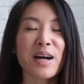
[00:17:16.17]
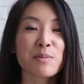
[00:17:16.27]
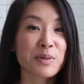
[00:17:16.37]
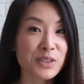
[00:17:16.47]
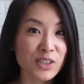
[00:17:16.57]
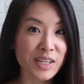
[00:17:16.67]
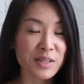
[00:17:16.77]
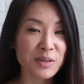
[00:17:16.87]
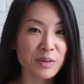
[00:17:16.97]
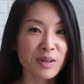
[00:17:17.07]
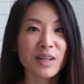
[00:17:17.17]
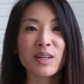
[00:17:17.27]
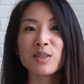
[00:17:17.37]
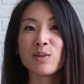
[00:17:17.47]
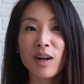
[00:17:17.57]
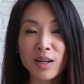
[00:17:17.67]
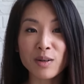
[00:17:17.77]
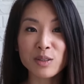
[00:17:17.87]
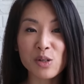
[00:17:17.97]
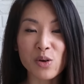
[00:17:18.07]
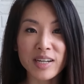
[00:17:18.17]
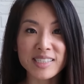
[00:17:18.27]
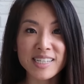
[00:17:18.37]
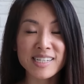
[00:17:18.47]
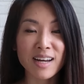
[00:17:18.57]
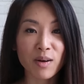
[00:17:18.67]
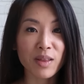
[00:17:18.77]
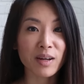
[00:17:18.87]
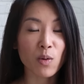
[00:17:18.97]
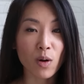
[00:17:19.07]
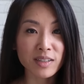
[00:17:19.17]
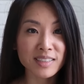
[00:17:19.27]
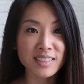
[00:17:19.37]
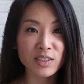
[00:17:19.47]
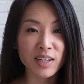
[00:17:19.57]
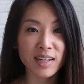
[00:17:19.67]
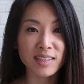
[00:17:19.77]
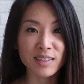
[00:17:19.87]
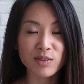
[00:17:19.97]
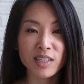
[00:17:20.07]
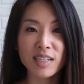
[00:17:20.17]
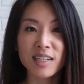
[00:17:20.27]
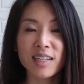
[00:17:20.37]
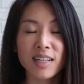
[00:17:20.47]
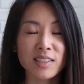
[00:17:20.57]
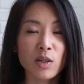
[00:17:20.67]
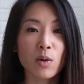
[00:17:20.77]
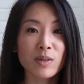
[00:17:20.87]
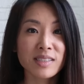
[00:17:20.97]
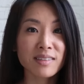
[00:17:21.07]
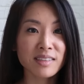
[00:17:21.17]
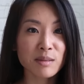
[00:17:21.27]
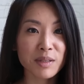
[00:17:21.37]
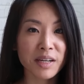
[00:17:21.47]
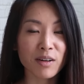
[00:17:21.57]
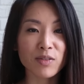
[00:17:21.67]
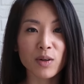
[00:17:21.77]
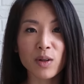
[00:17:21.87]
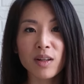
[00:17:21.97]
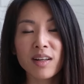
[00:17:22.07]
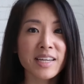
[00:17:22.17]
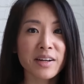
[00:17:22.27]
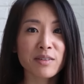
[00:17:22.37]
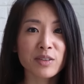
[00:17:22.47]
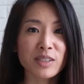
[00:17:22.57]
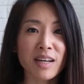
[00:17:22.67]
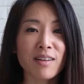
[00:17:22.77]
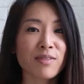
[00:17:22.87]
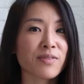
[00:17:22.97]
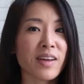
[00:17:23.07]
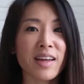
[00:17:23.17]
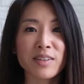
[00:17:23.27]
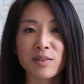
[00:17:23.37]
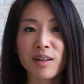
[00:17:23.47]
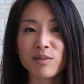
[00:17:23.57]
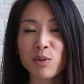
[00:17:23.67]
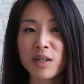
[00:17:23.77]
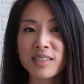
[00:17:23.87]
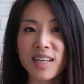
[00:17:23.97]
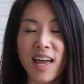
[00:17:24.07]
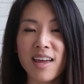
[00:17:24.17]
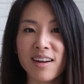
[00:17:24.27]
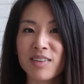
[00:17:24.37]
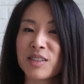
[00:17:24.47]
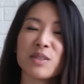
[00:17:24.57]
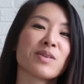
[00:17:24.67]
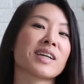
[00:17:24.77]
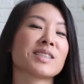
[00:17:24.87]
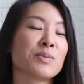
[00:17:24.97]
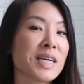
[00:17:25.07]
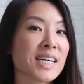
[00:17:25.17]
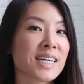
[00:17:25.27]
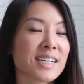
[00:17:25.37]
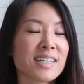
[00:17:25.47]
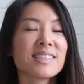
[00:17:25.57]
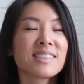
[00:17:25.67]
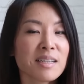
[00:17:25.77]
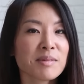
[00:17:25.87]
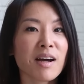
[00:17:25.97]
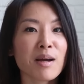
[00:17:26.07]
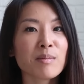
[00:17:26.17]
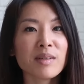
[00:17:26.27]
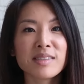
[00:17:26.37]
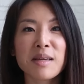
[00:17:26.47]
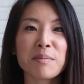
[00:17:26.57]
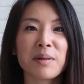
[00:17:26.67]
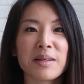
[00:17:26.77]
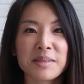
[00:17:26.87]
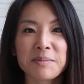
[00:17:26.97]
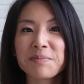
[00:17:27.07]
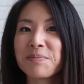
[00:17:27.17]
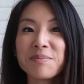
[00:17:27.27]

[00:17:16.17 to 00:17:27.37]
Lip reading: I appreciate you. Do not go too crazy now that quarantines are getting lifted. So we still need to be careful. Take care of yourself and your loved ones, and I'll see you next week. Same time, same place.